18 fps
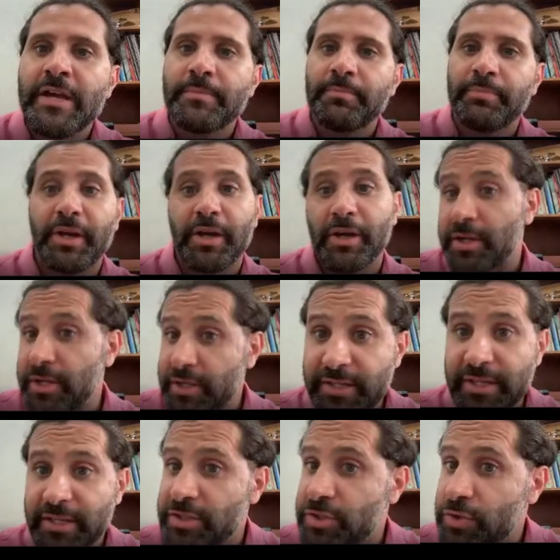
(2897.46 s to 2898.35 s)

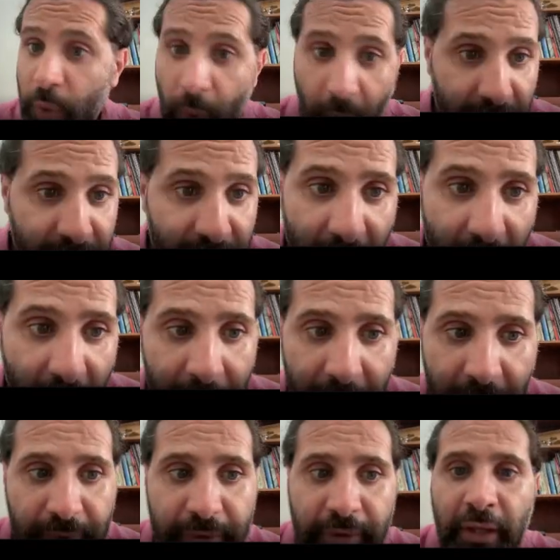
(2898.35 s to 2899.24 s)
because it's quite
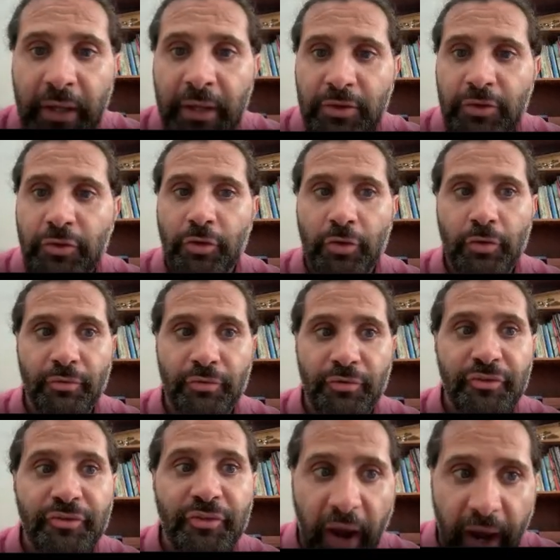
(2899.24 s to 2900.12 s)
common to
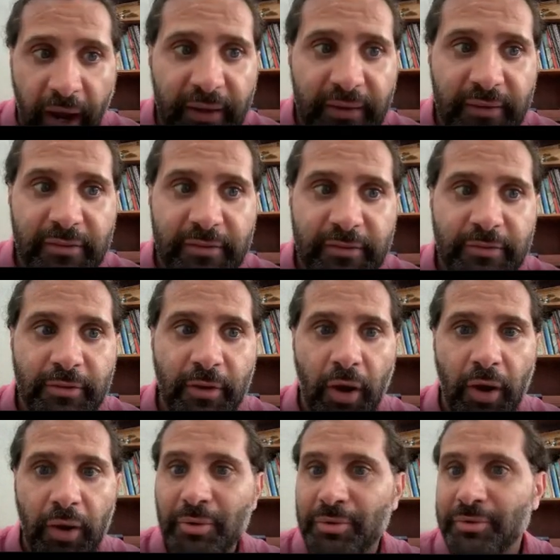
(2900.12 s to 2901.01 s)
find the
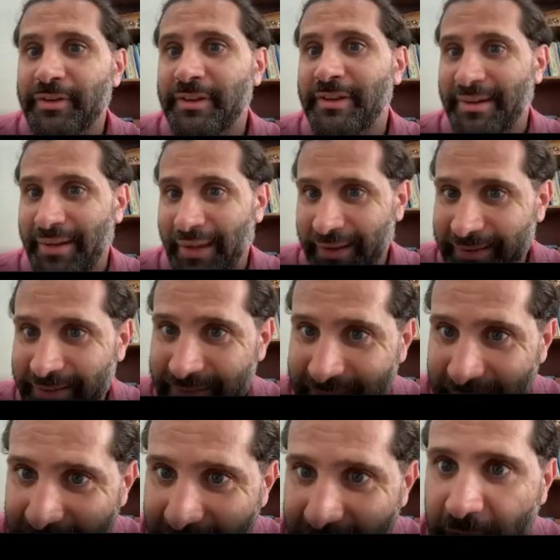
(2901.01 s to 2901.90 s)
soils in
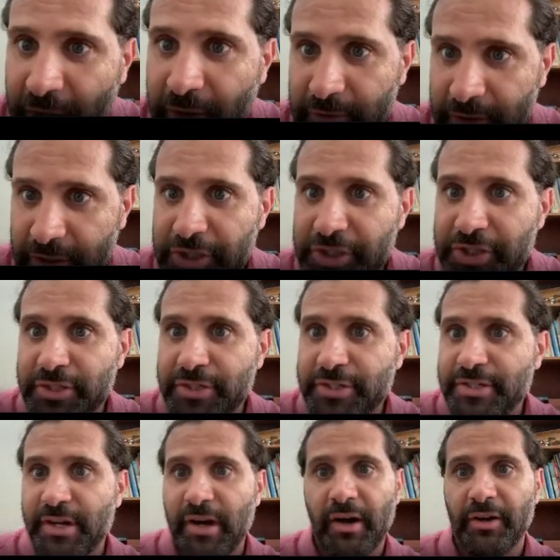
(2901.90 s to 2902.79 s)
acidic
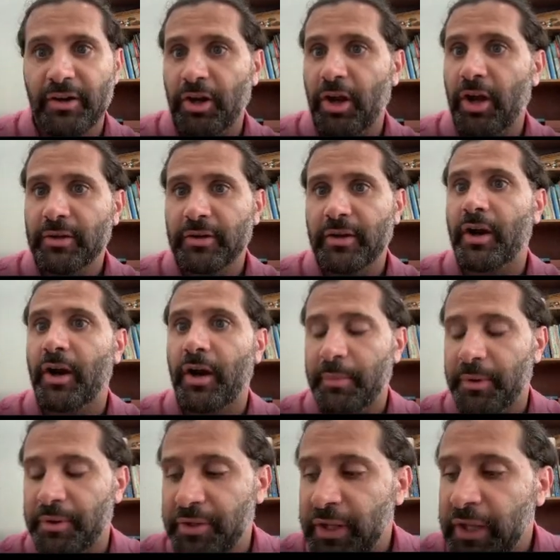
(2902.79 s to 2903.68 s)
conditions. They are not
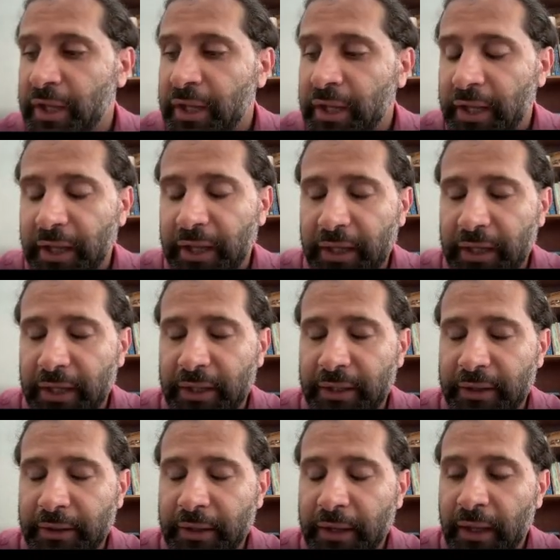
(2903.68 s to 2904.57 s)
common
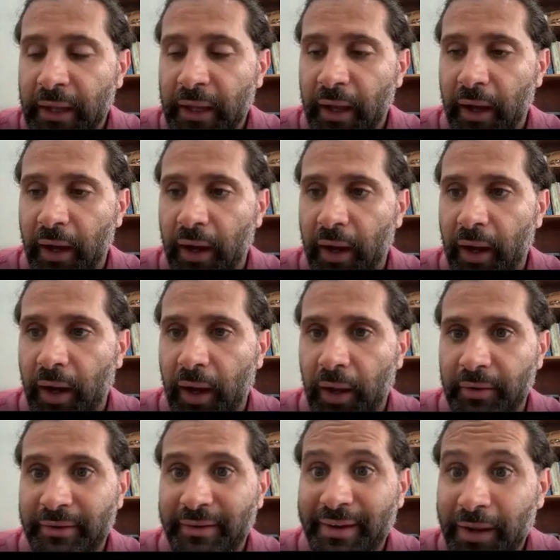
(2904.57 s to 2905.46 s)
in
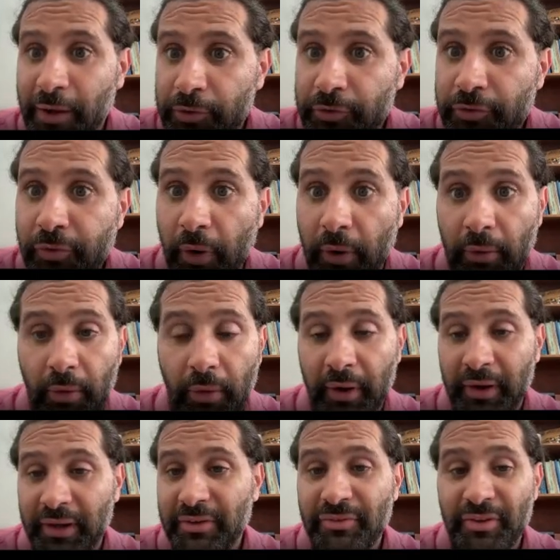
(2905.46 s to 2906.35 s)
neutral
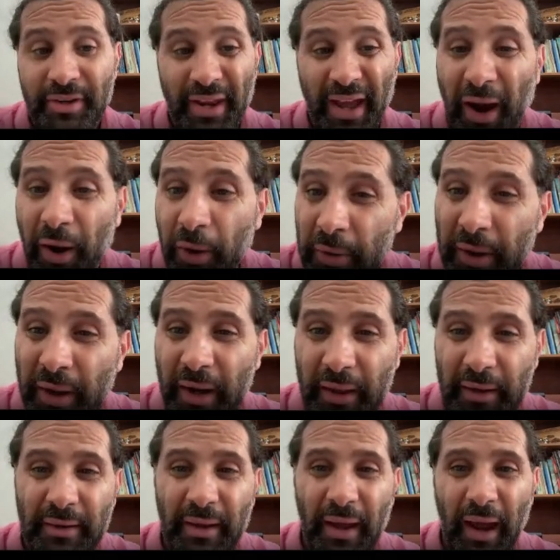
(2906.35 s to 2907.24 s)
or even
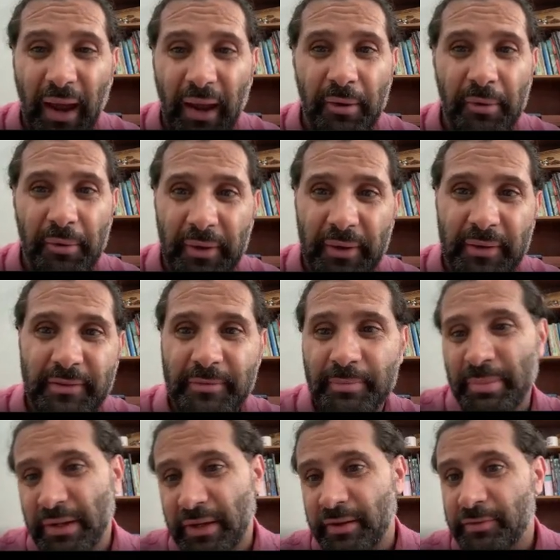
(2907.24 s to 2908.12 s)
alkaline areas,
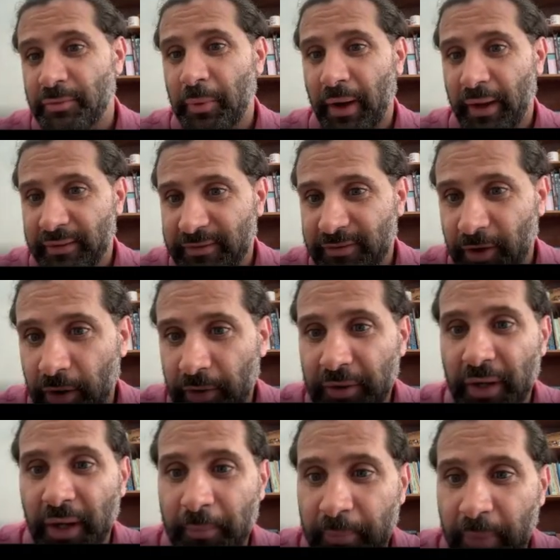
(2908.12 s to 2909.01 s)
because we are
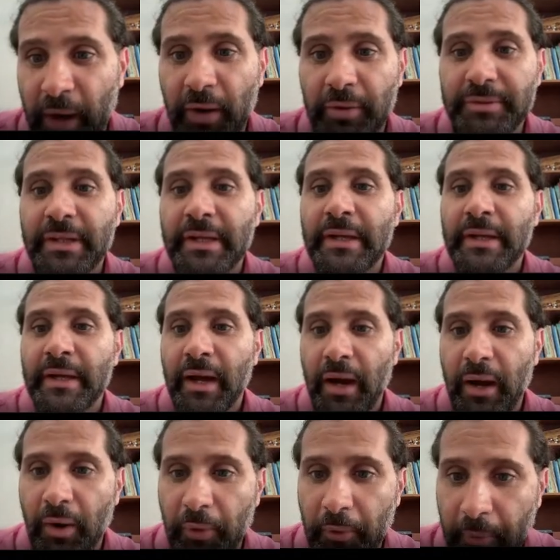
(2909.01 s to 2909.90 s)
talking about
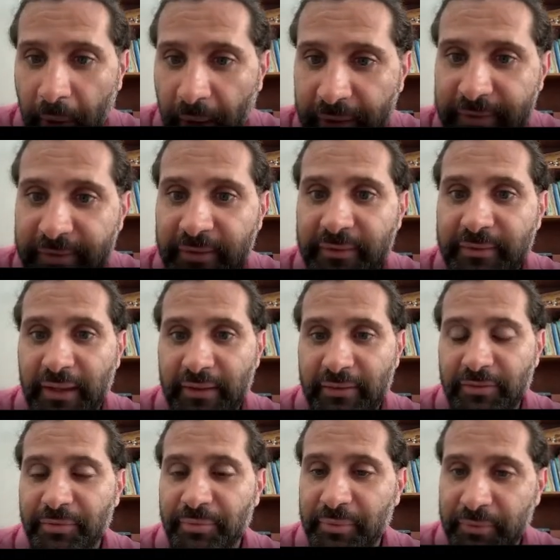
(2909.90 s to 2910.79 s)
a horizon
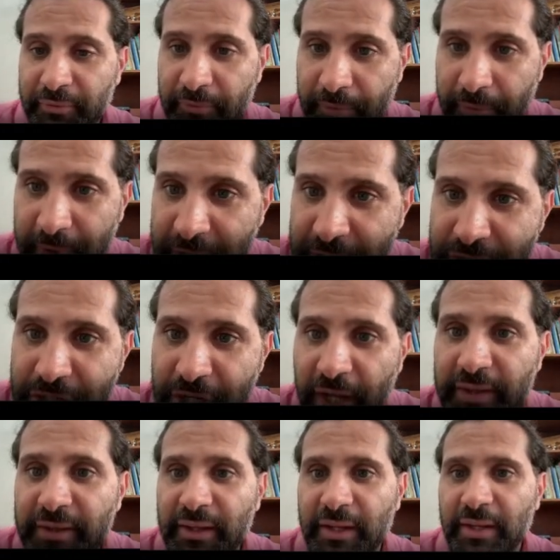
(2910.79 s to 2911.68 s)
that's
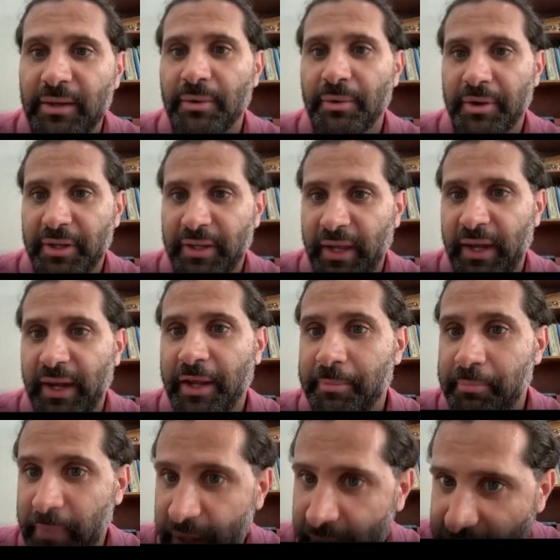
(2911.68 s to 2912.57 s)
enriched in
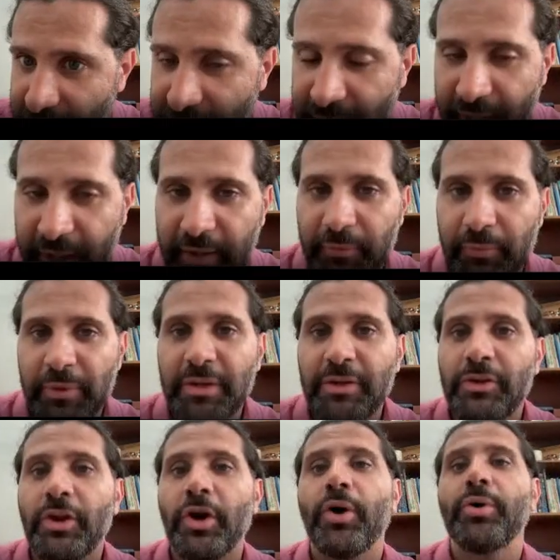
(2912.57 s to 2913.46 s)
organic matter, and we
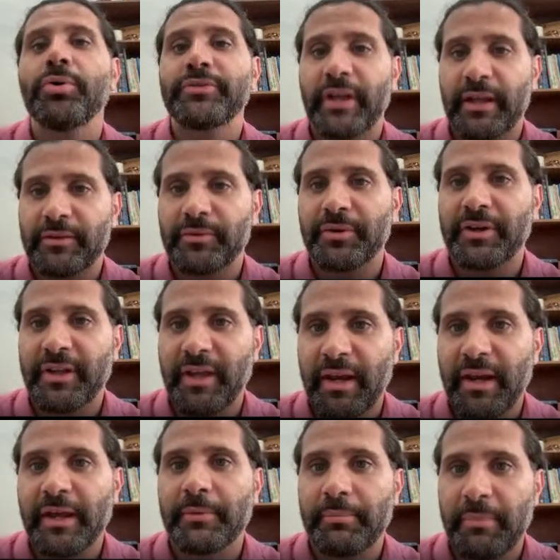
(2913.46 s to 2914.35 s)
know that
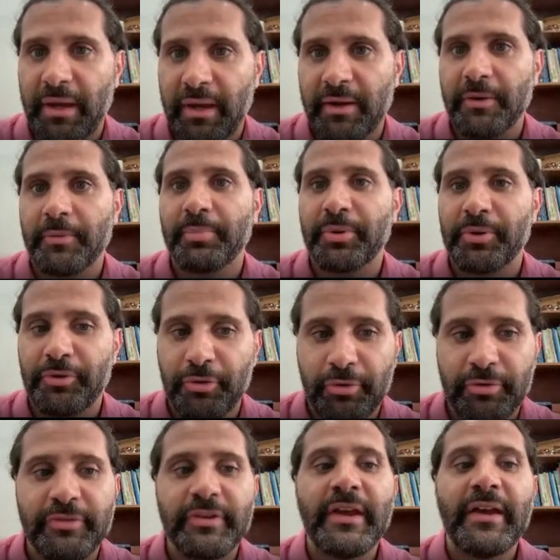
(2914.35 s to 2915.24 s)
organic matter
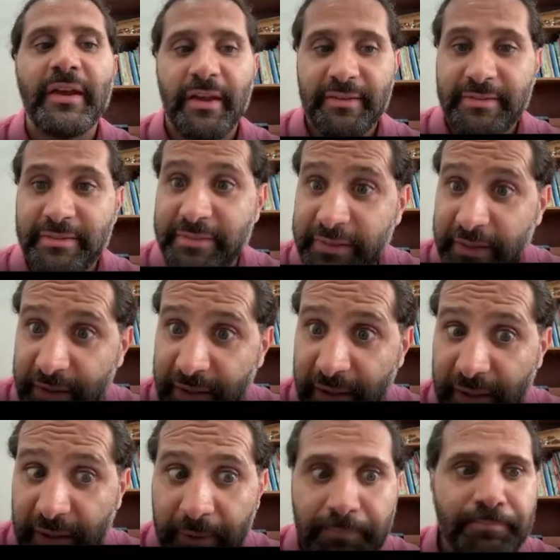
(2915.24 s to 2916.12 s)
produce
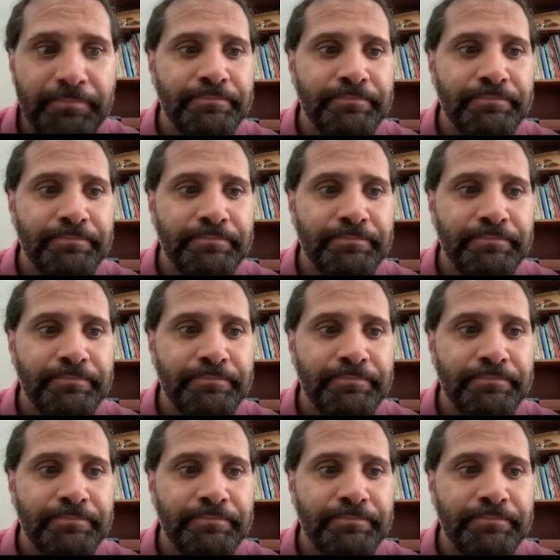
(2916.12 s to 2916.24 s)
acidity.